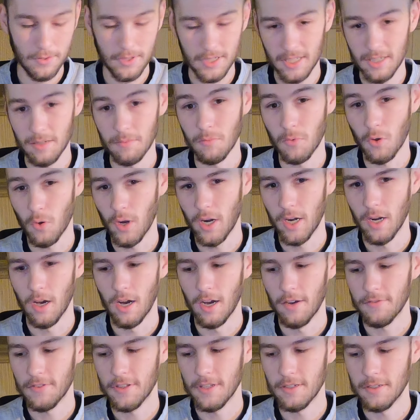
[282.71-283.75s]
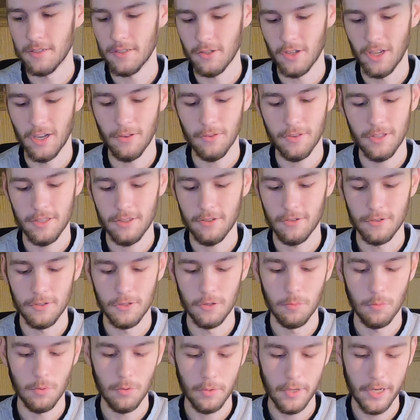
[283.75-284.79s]
see them quite often, so I don't think they're
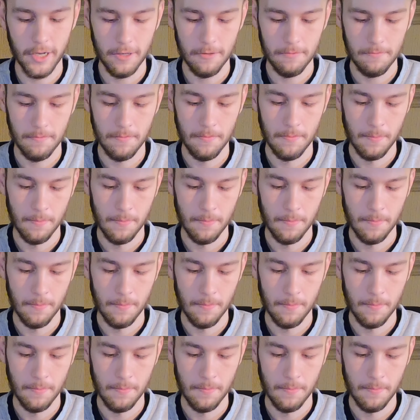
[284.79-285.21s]
super rare.